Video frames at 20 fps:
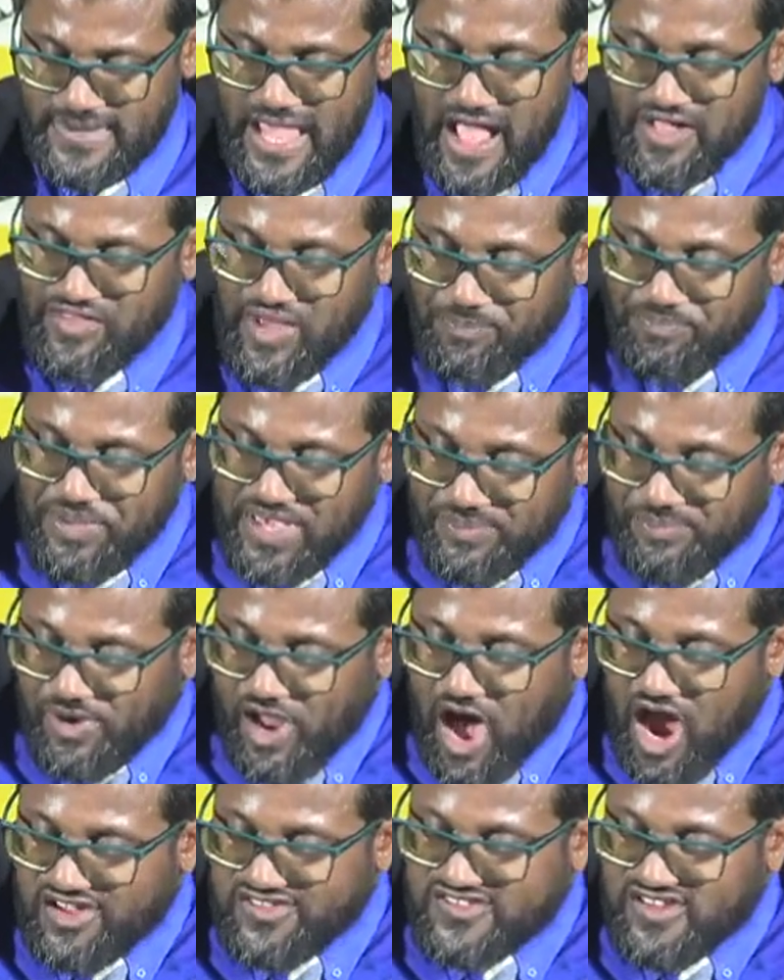the people
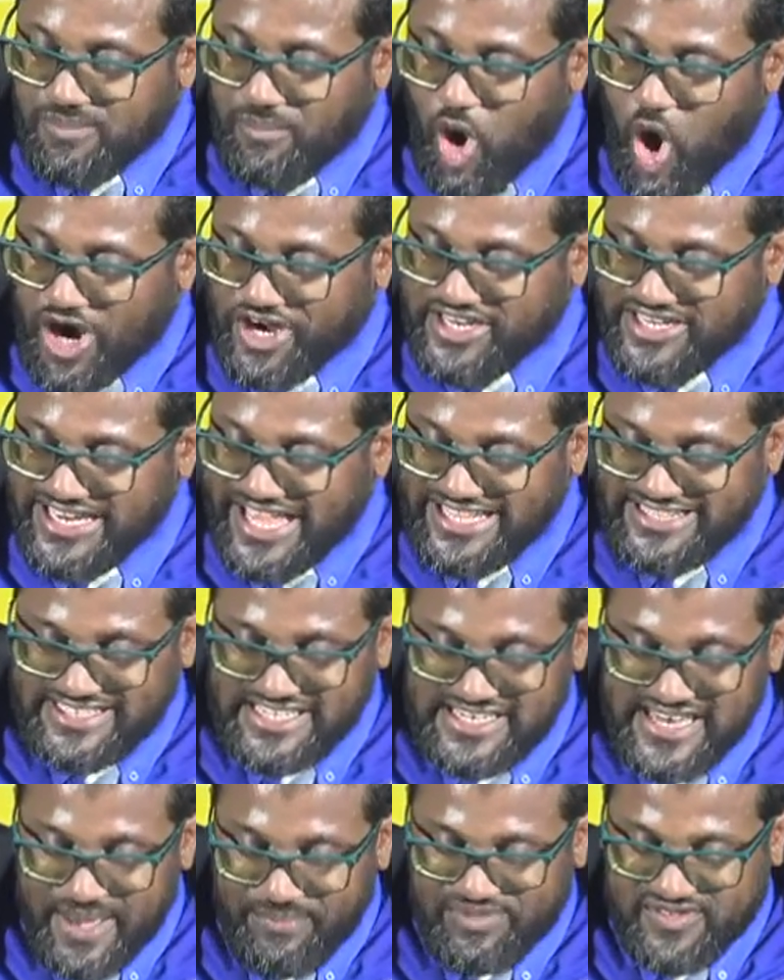are
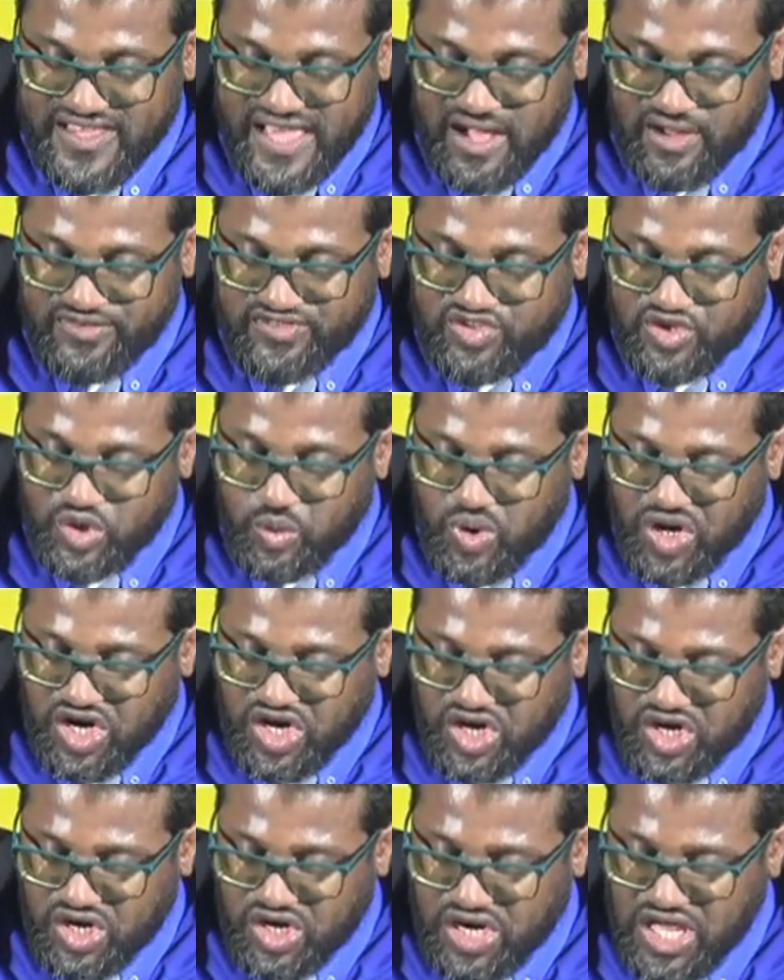subordinating themselves to the
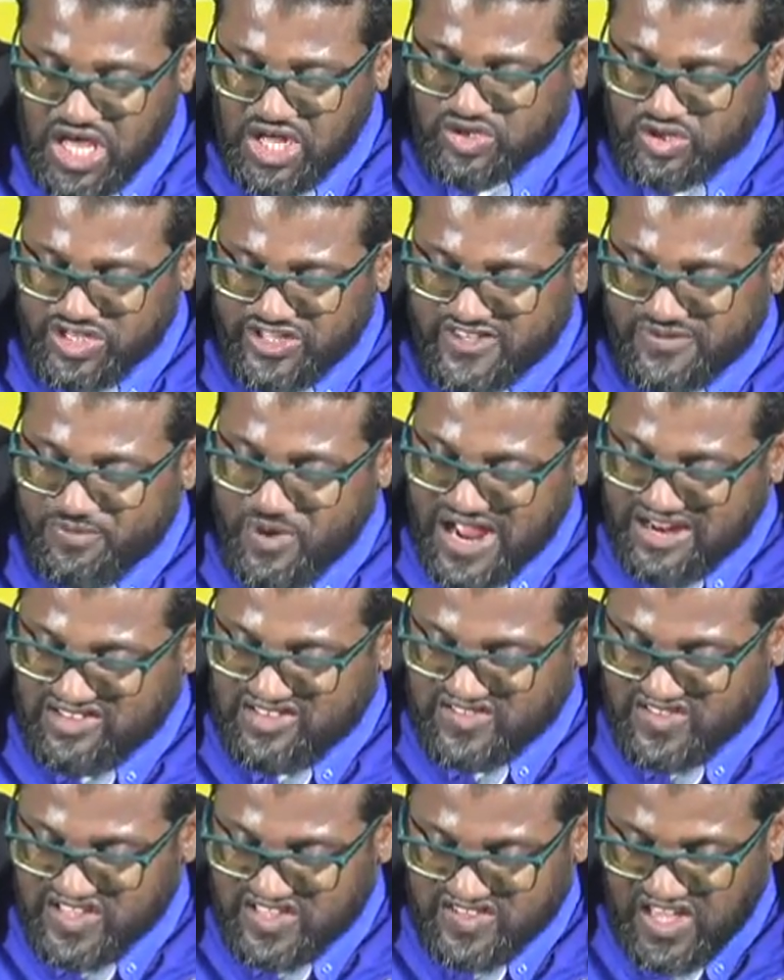world, to its
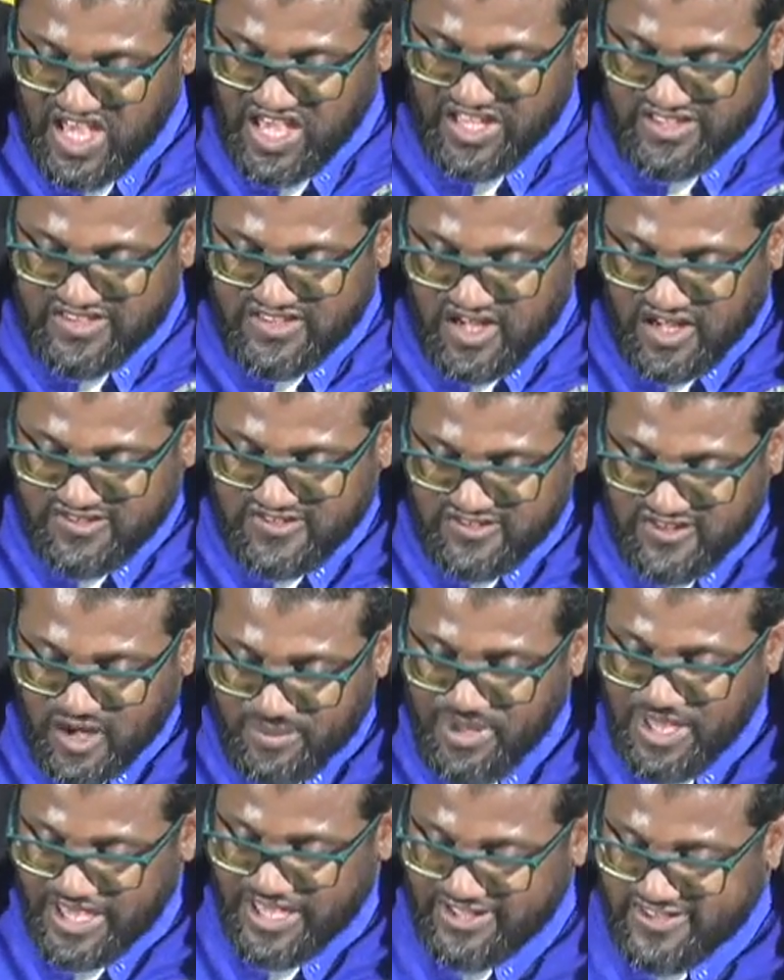practices, its
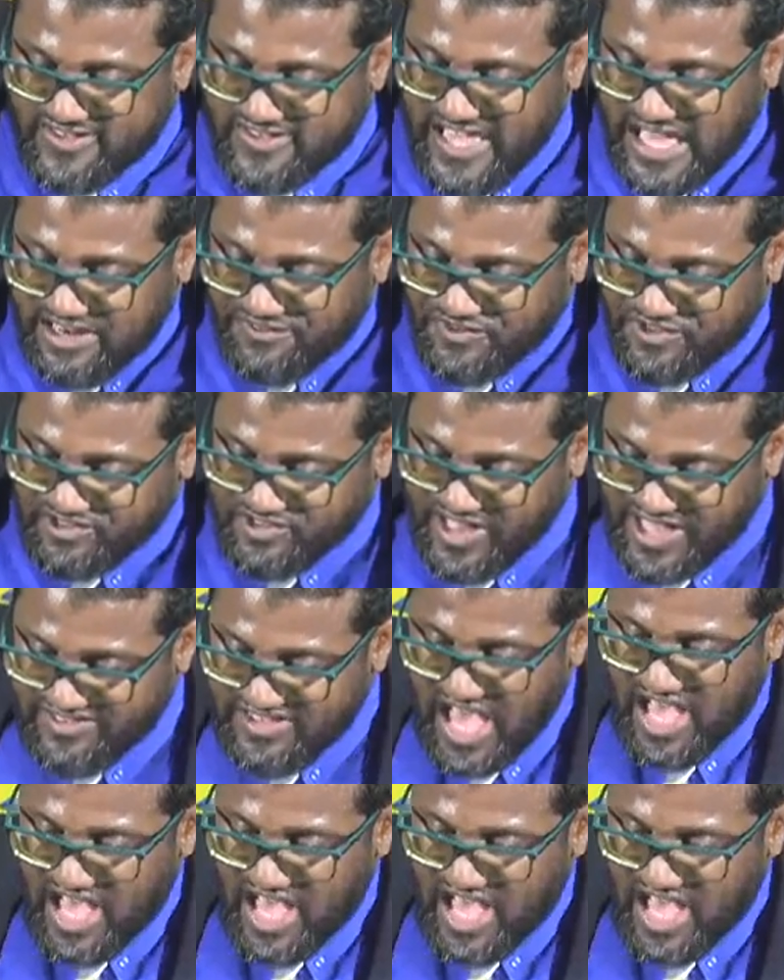custom, its selfishness.